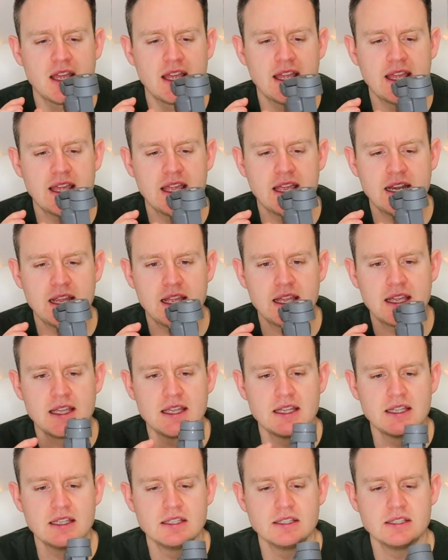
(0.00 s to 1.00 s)
It
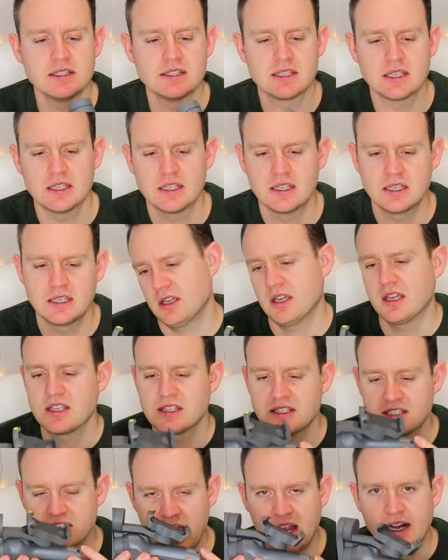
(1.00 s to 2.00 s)
is
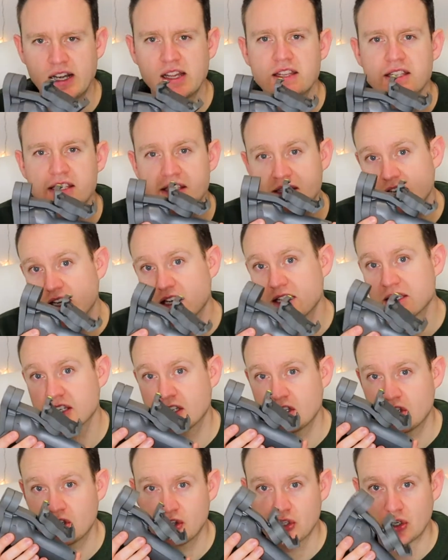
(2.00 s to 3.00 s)
exactly the size I
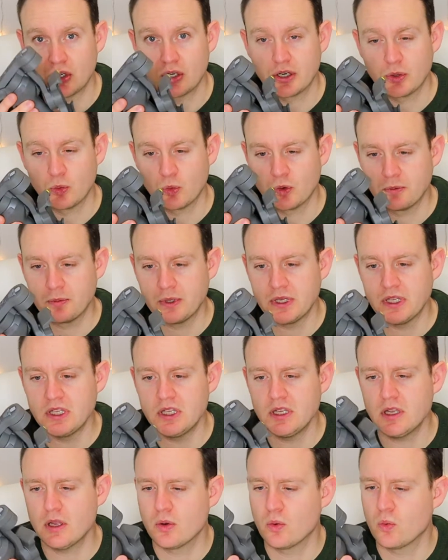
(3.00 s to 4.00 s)
thought it would
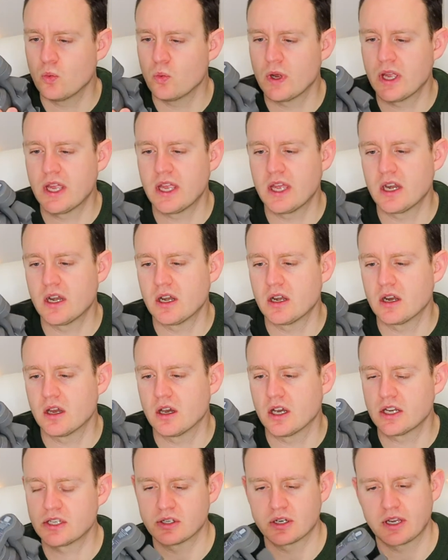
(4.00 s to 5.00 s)
be when
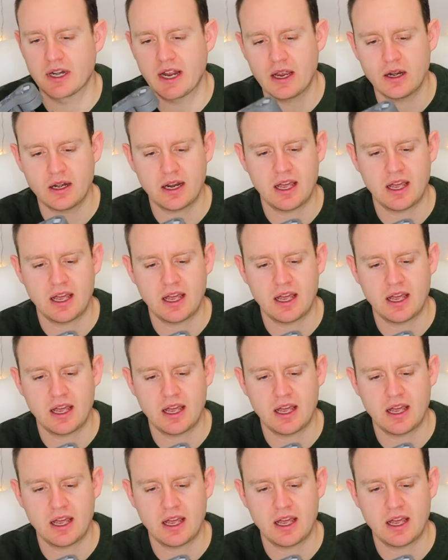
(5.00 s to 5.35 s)
I took it out,